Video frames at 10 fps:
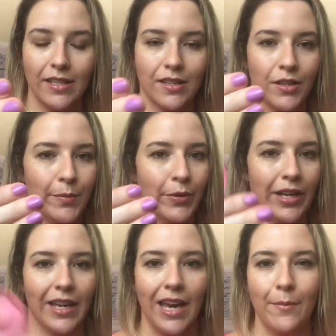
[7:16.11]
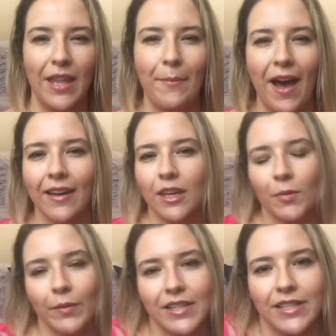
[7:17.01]
It's so pretty. It came in that pack. You
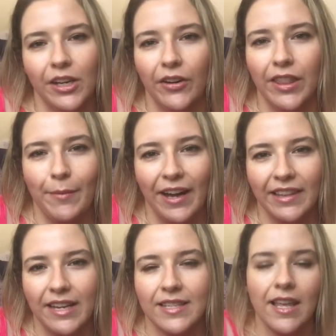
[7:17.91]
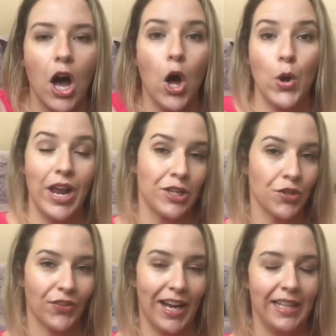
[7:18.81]
can probably see her on the back there. It's the Au
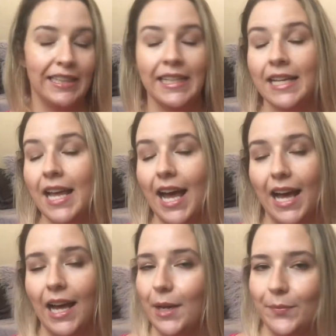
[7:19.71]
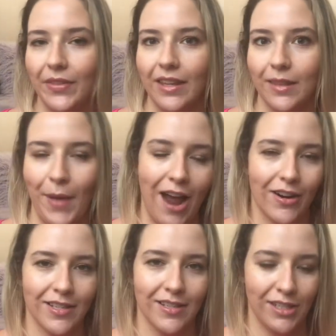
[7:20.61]
Naturel, the
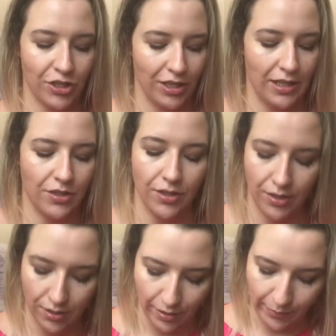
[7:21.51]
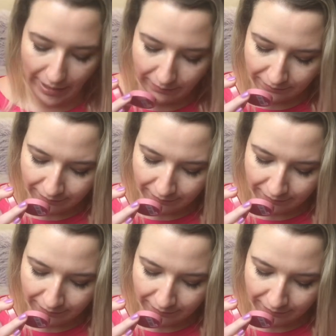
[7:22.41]
Paris edition. It's just so pretty.